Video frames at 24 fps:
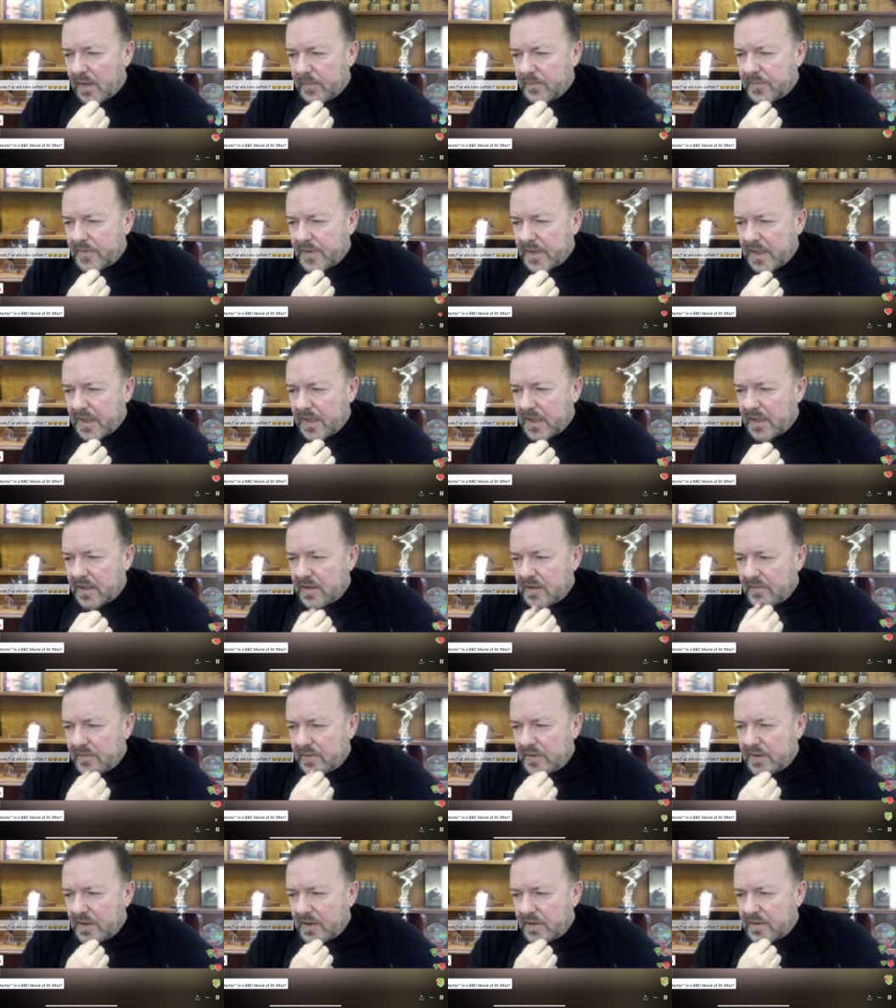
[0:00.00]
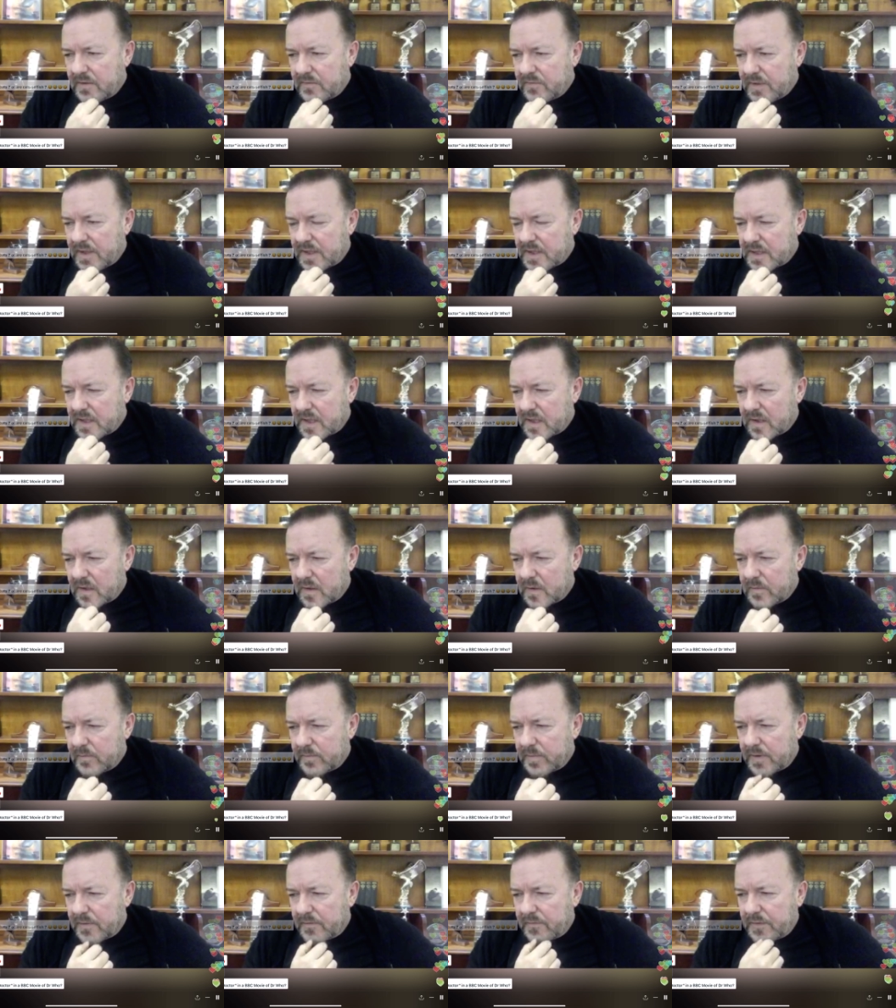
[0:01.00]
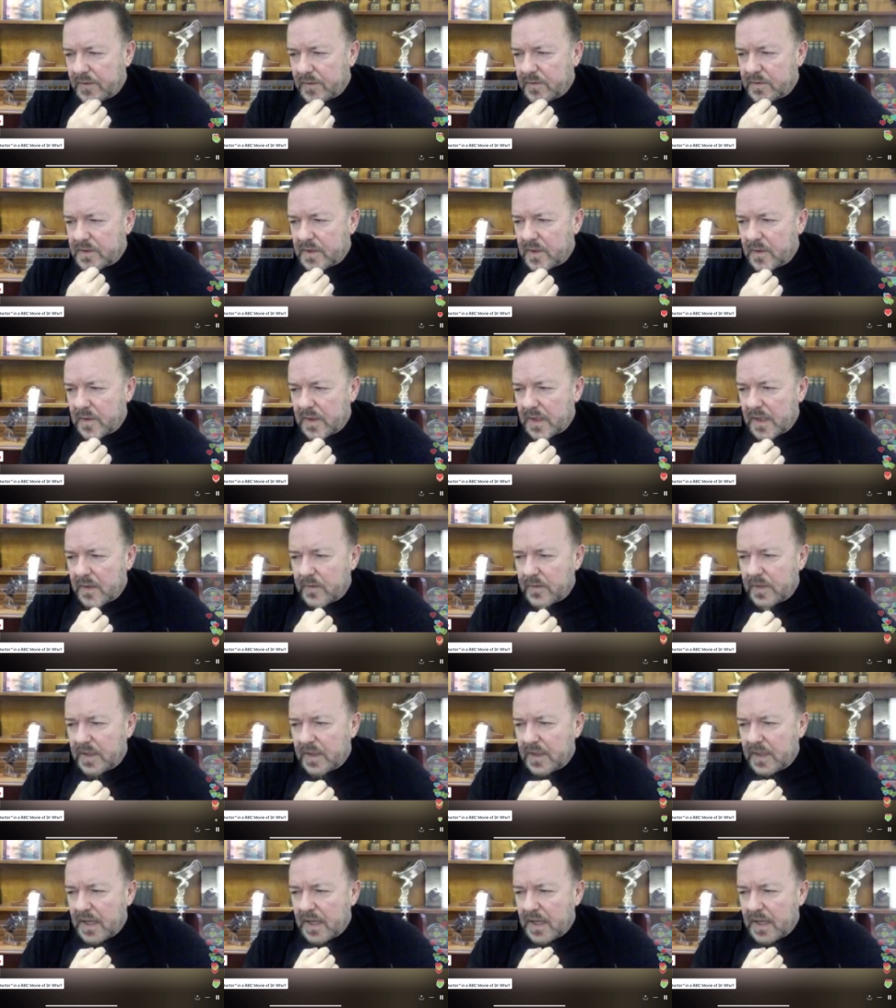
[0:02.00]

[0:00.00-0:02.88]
thinking of another rescue, but feel so guilty.